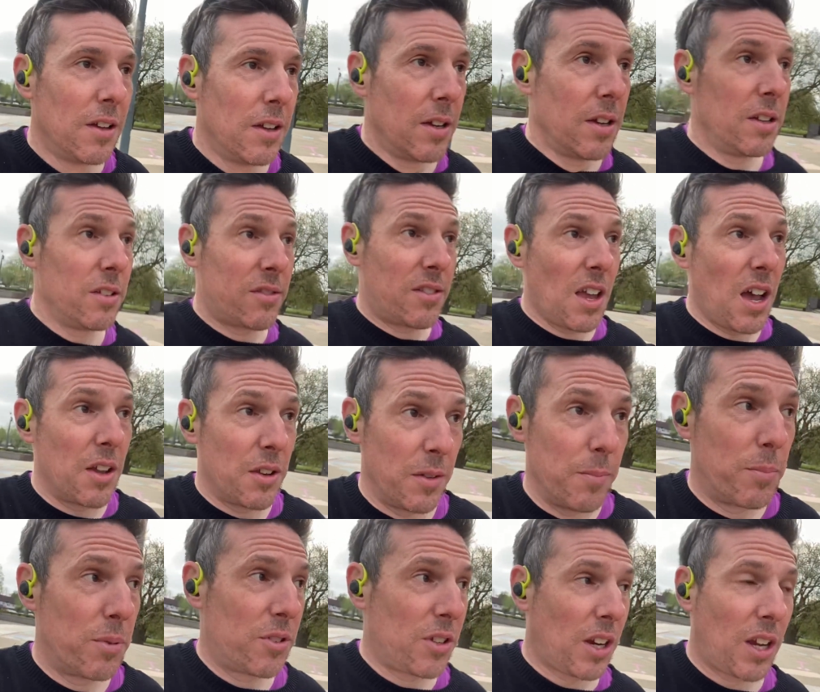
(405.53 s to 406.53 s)
his dad in
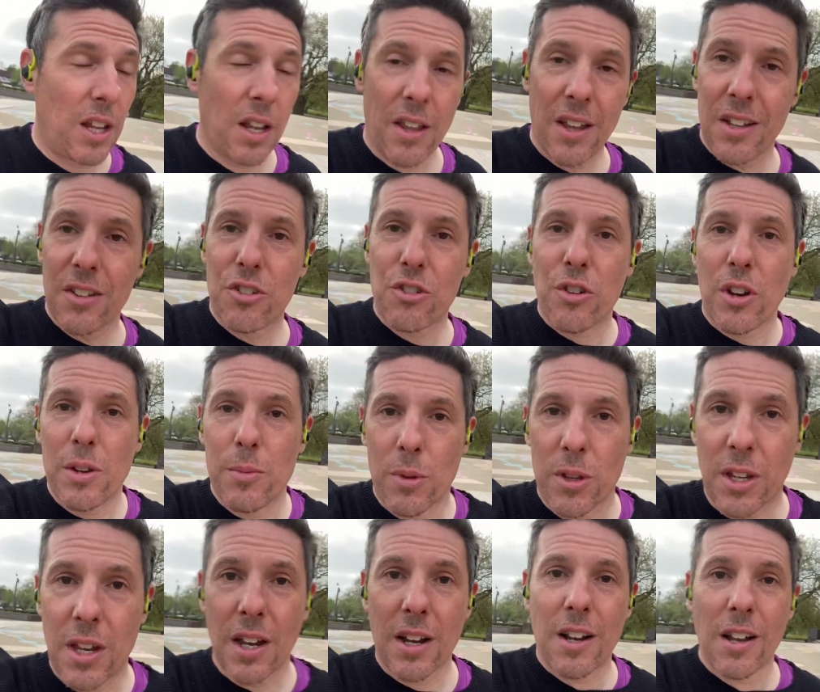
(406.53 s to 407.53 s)
particular. That's treating with
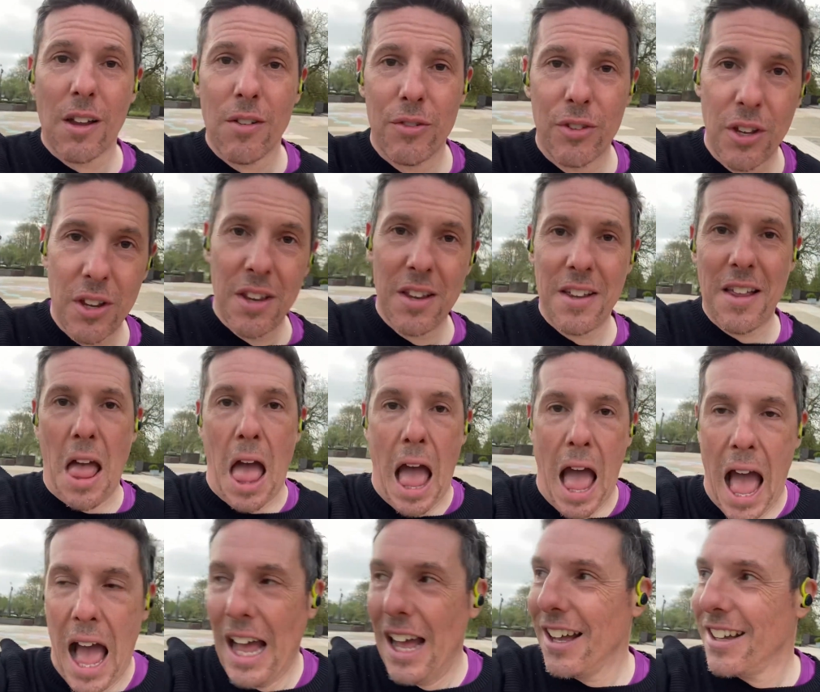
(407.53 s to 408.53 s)
kid gloves.
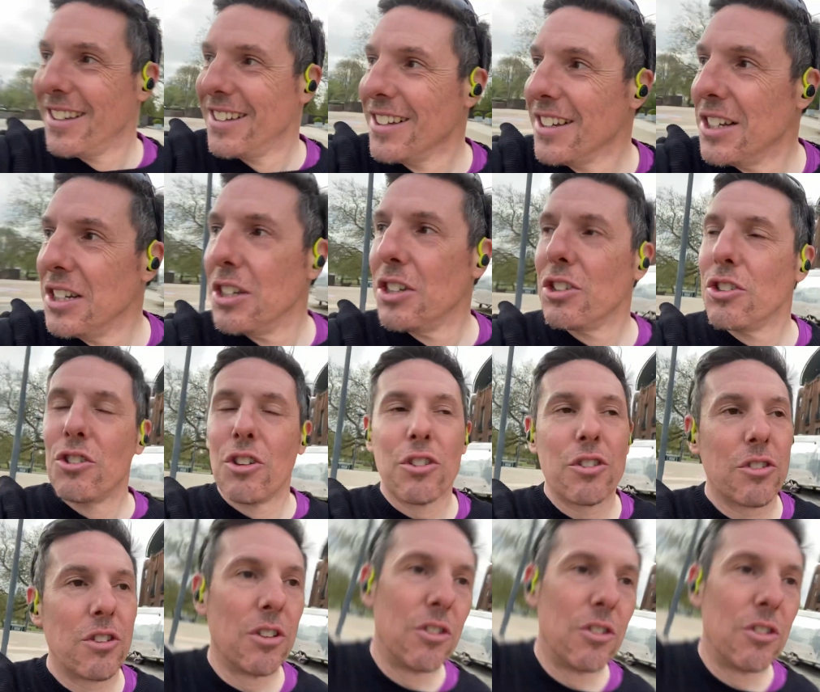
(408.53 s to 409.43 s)
Just a